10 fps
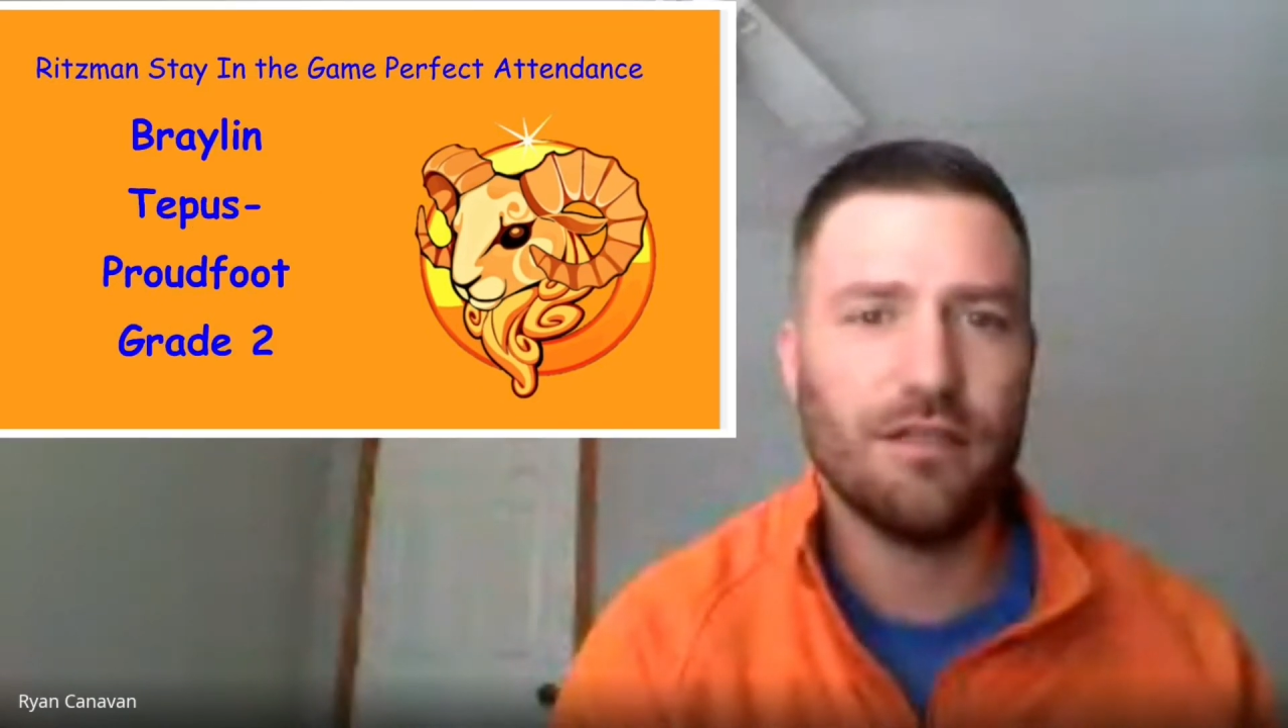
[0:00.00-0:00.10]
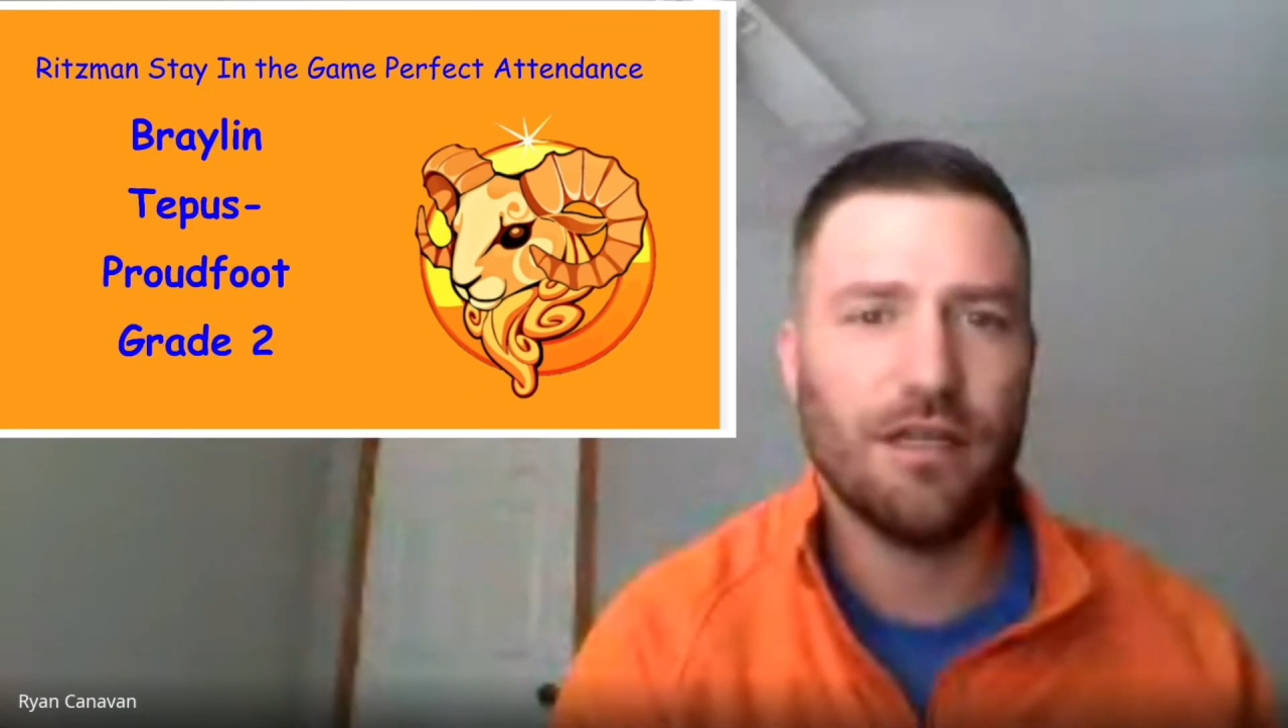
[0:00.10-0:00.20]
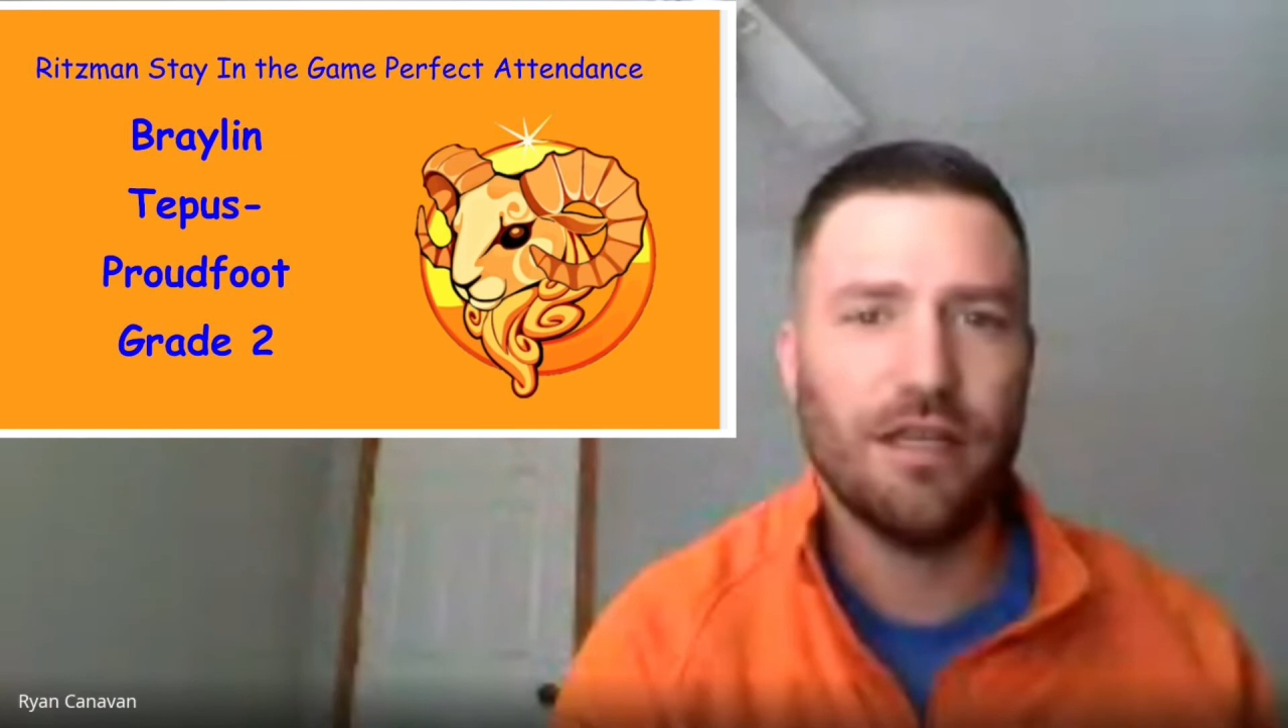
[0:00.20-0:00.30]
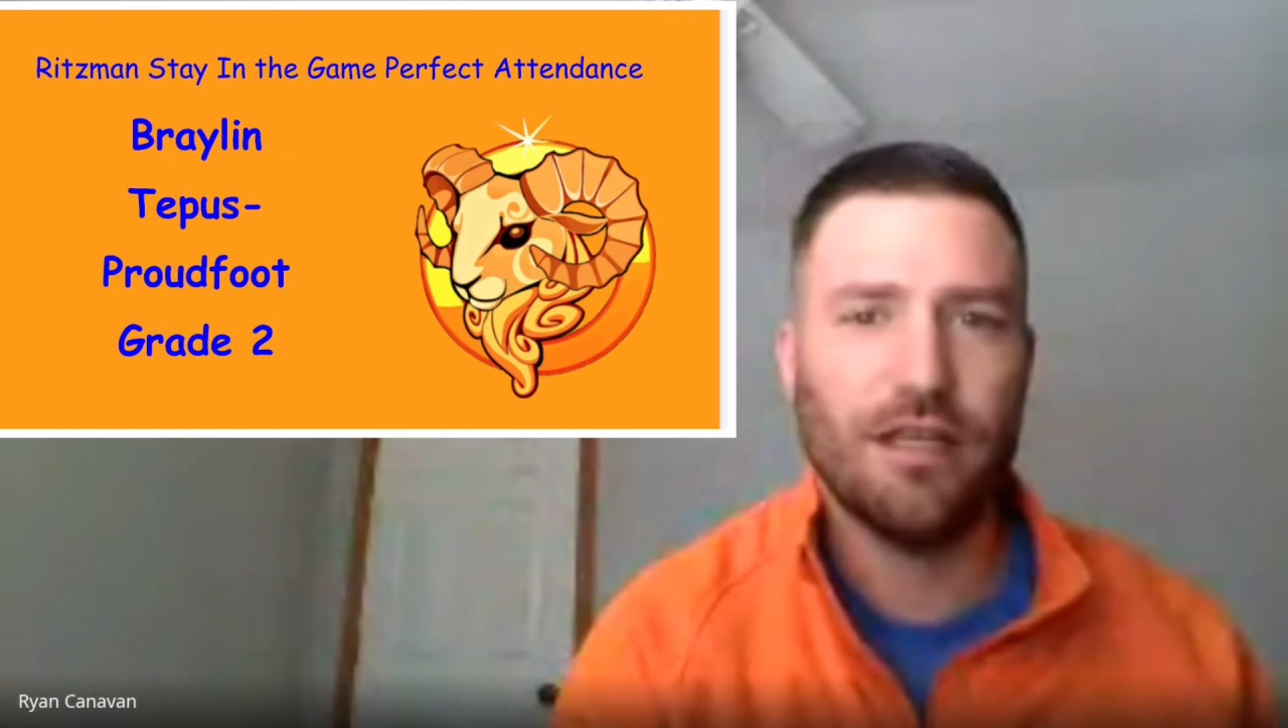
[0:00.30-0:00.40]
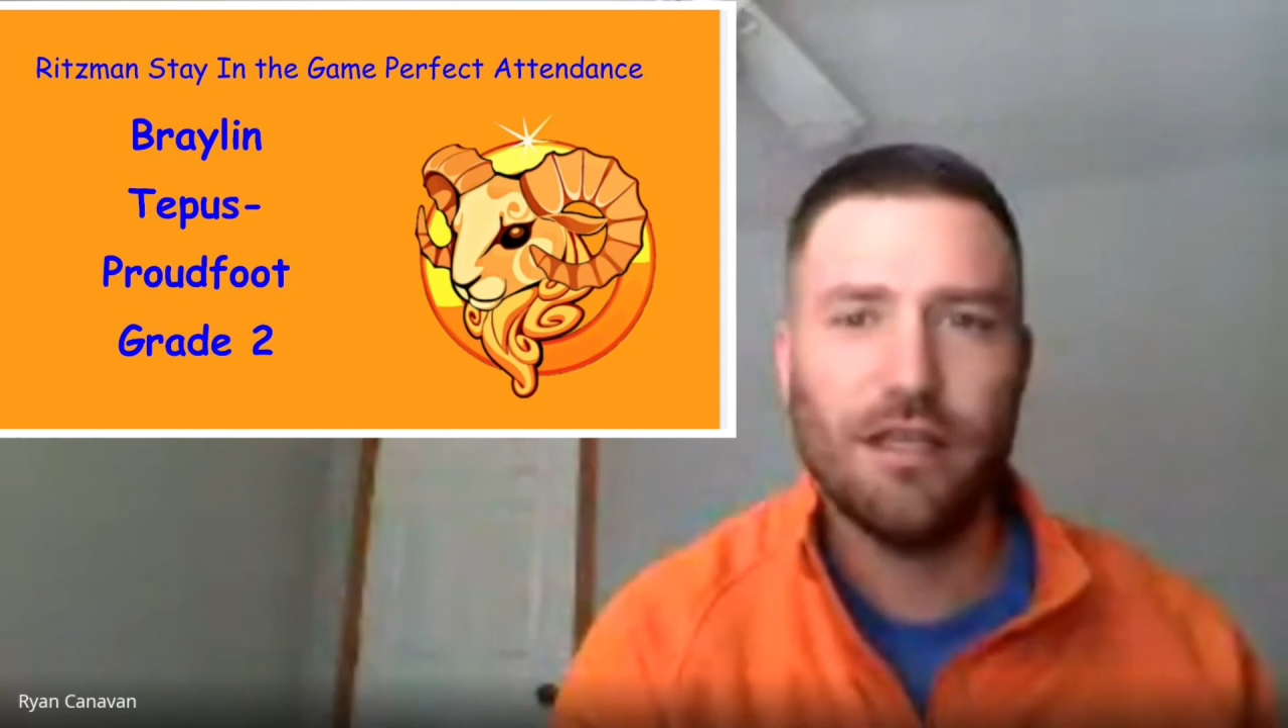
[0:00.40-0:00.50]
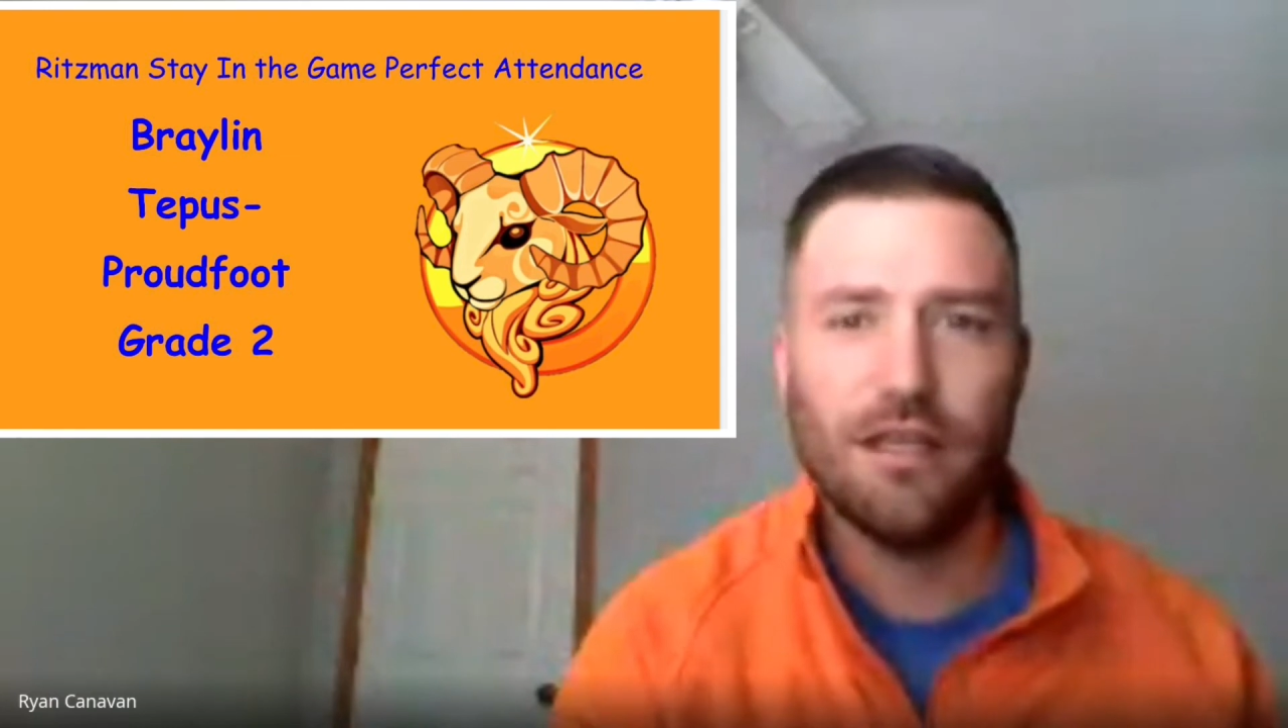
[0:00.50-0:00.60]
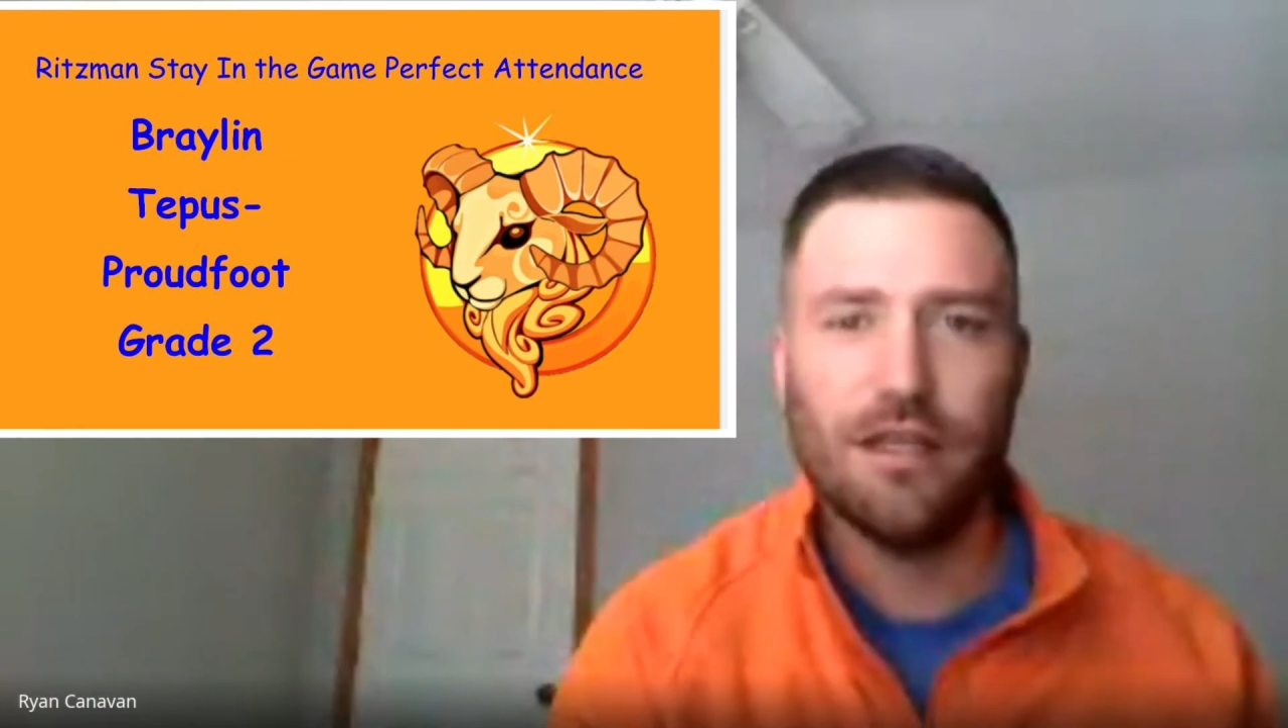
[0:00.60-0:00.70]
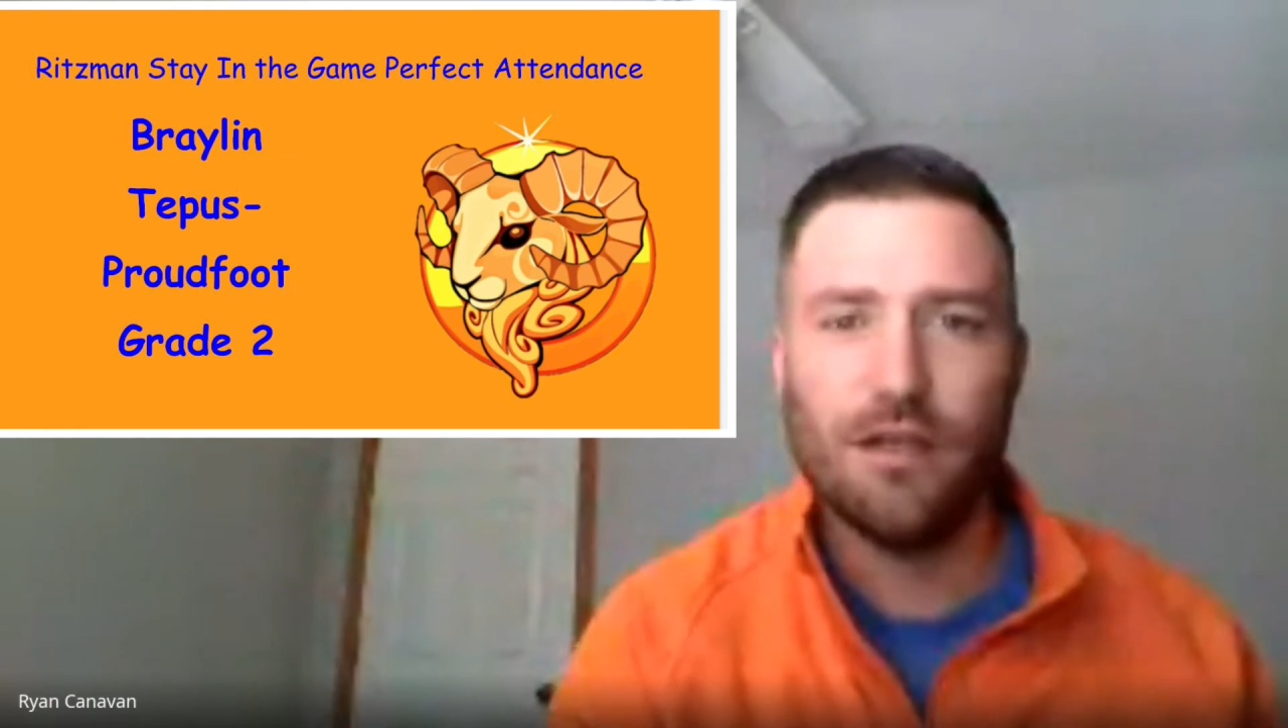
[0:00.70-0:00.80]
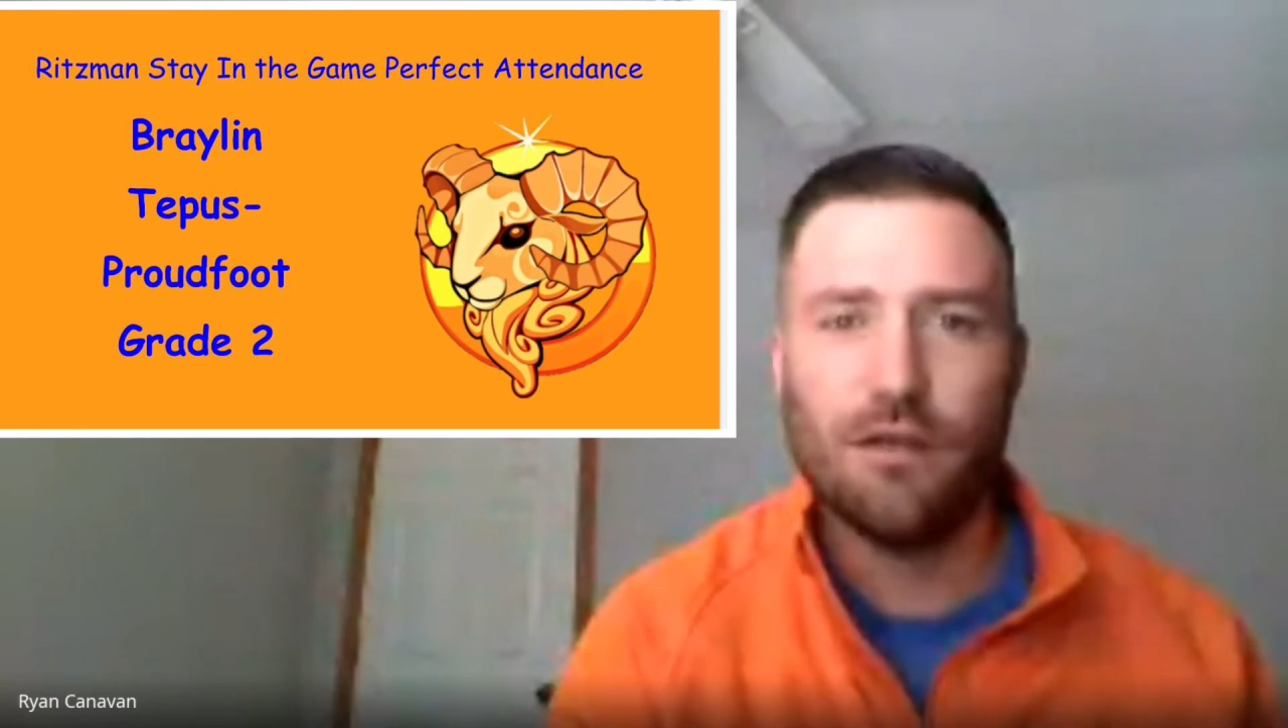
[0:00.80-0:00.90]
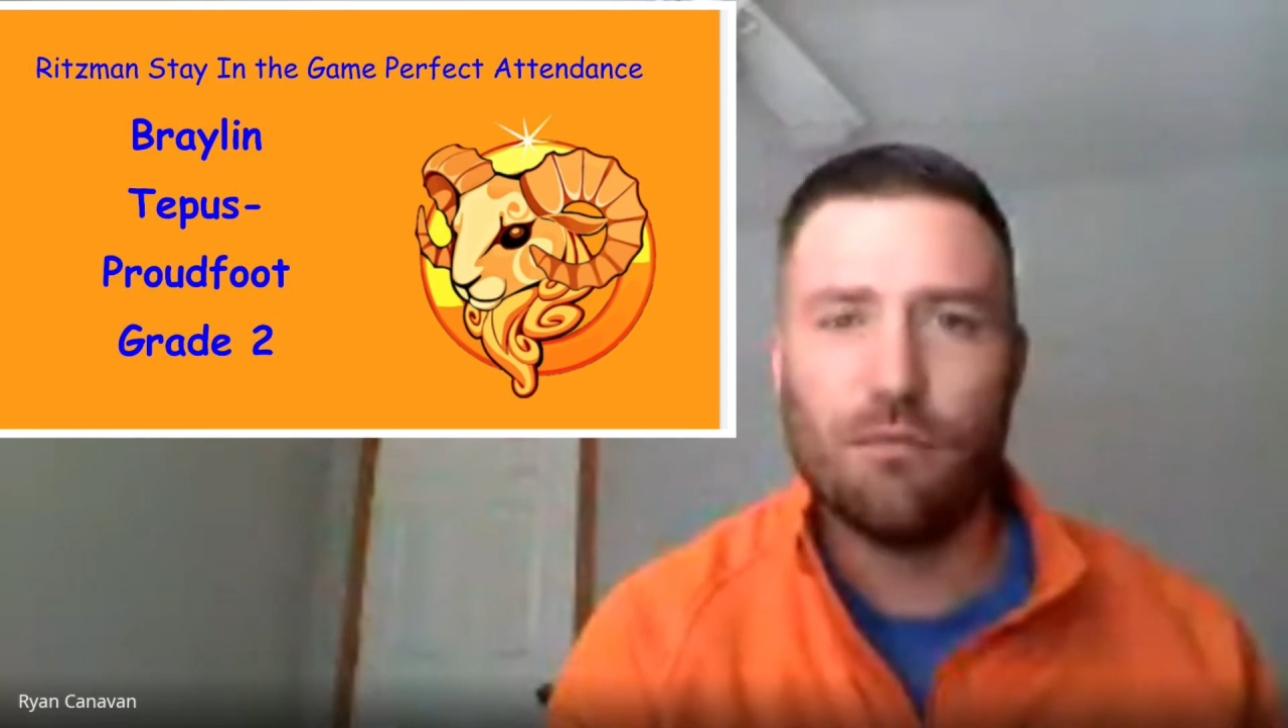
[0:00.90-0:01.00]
Proudfoot.